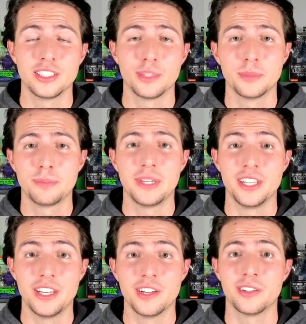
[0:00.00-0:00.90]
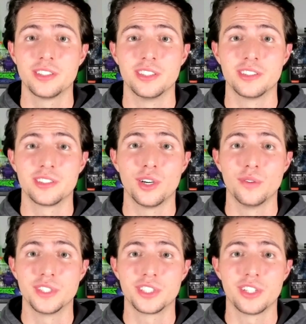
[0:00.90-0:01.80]
almost been a year since
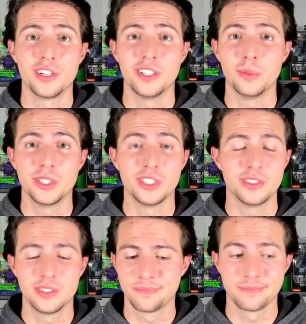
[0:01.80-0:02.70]
COVID started, which is